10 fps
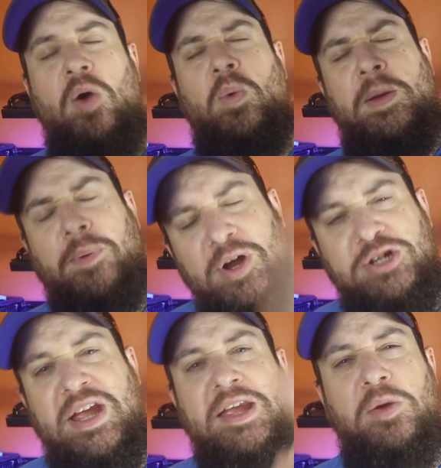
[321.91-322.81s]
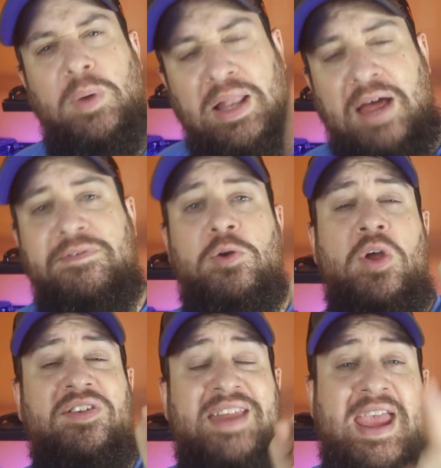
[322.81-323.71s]
We appreciate you. We love you.
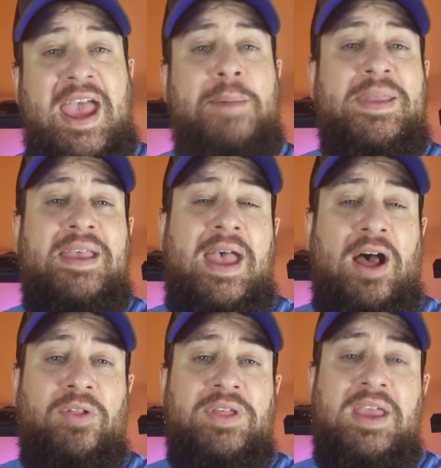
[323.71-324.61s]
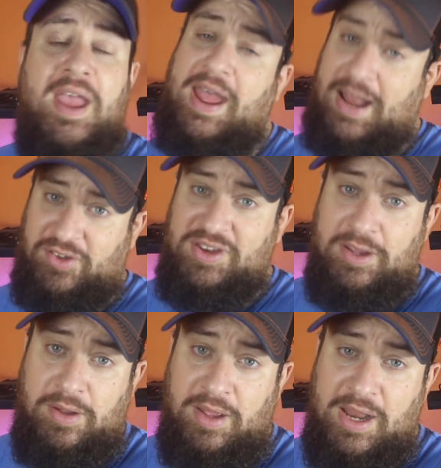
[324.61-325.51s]
Stay happy, healthy, and I'll see
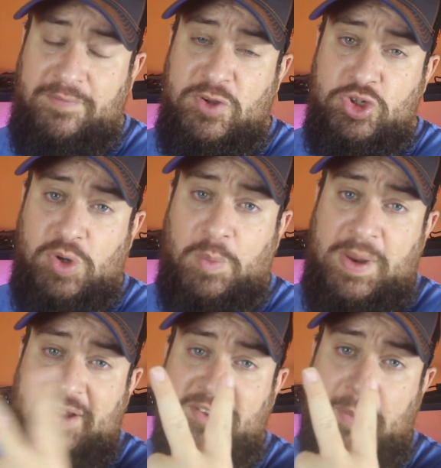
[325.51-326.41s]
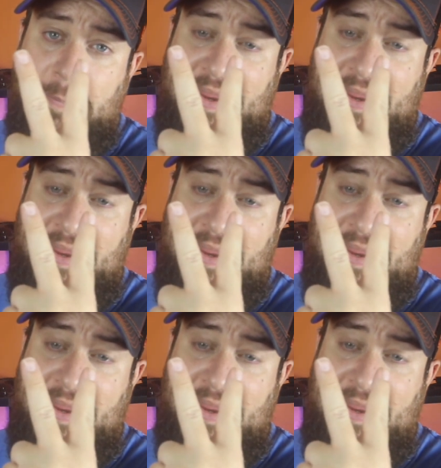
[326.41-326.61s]
you in a few short weeks.